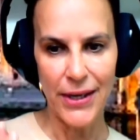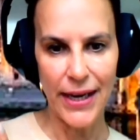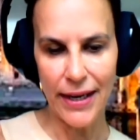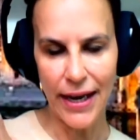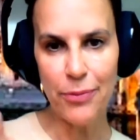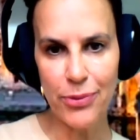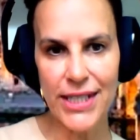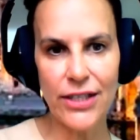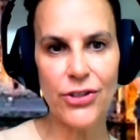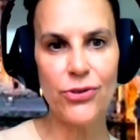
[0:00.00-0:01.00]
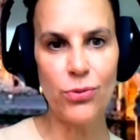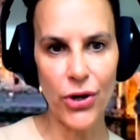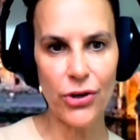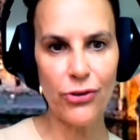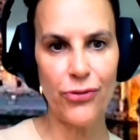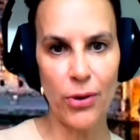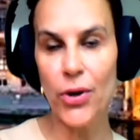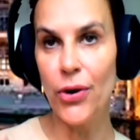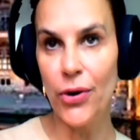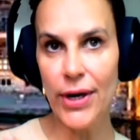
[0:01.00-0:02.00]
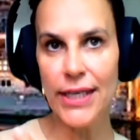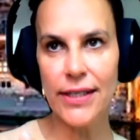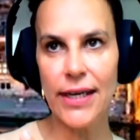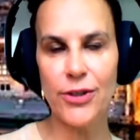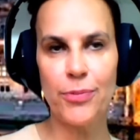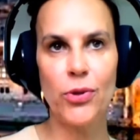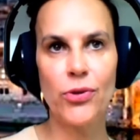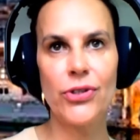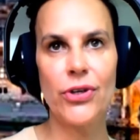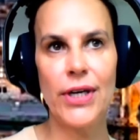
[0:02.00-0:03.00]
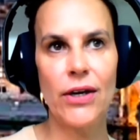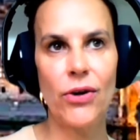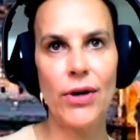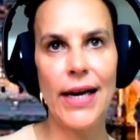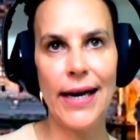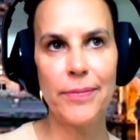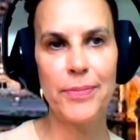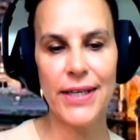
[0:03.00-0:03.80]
I presented work from her as a postdoc in our lab,